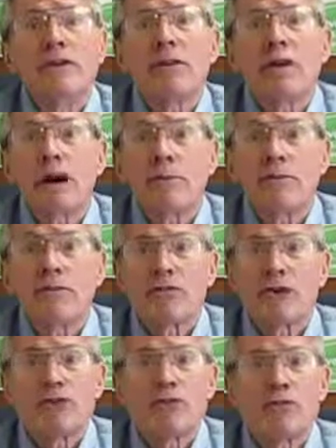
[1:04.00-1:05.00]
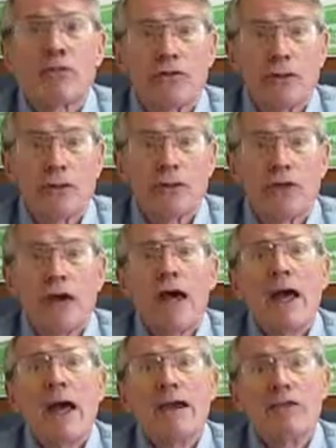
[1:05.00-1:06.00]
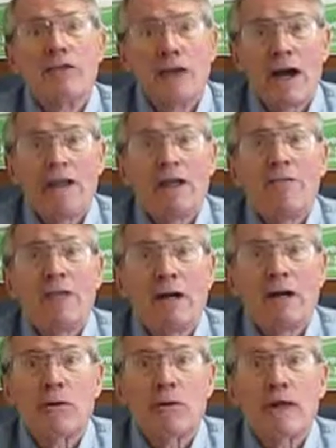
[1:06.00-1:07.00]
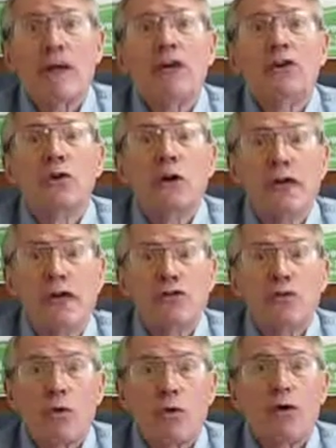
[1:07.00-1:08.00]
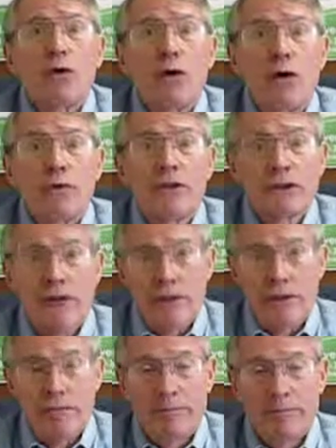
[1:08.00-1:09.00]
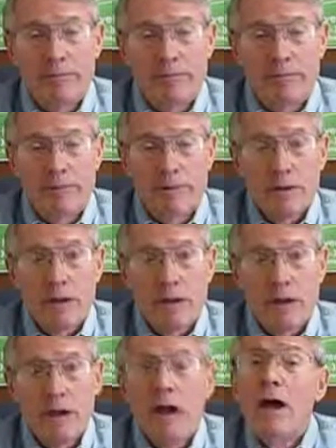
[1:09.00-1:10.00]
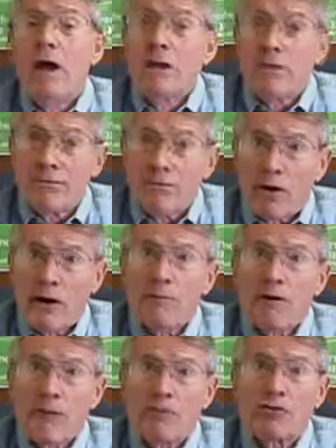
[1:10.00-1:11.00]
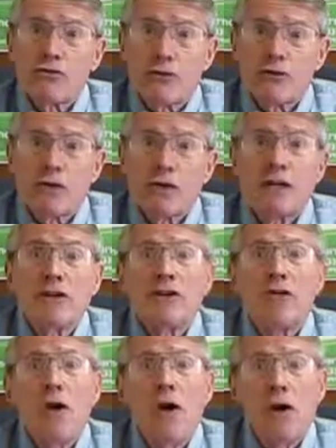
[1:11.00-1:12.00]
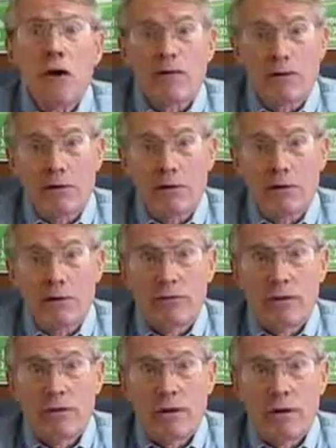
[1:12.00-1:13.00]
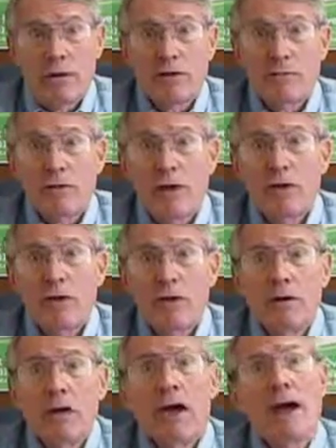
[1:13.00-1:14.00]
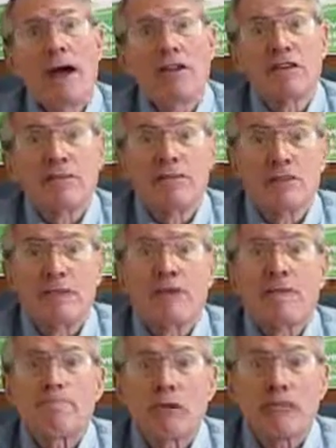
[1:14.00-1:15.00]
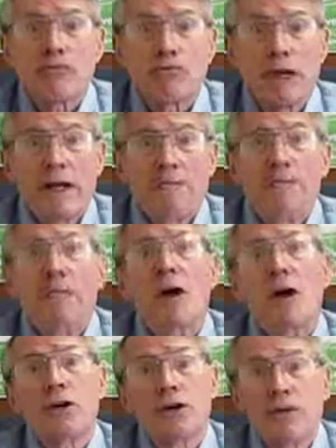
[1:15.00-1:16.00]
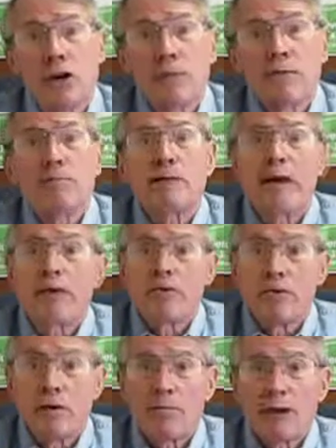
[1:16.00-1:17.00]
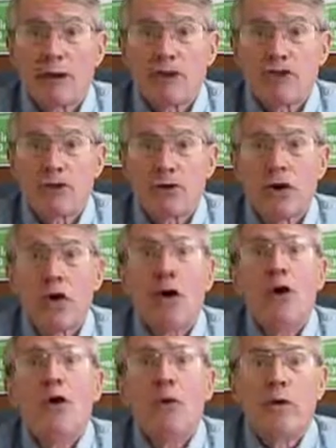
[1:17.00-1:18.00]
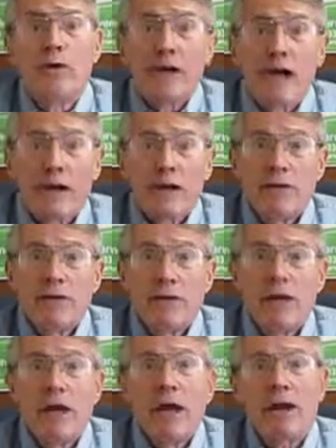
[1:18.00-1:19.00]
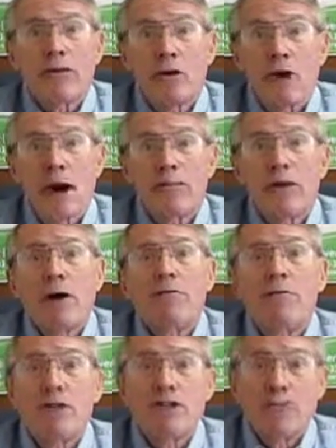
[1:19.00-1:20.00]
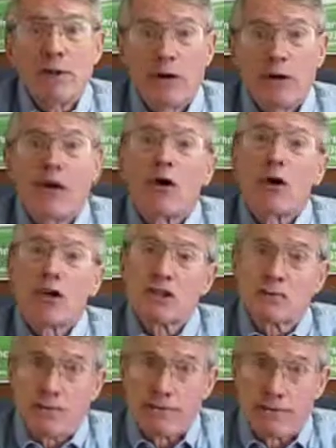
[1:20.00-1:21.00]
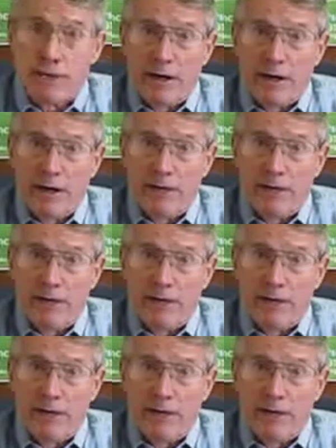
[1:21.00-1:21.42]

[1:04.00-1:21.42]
the compensation results and assign them equally to each worker on the team. The Farm Labor Solution can do all of these. The method and the specific piece rate are determined by the farm manager when the activity and crop for each period are specified.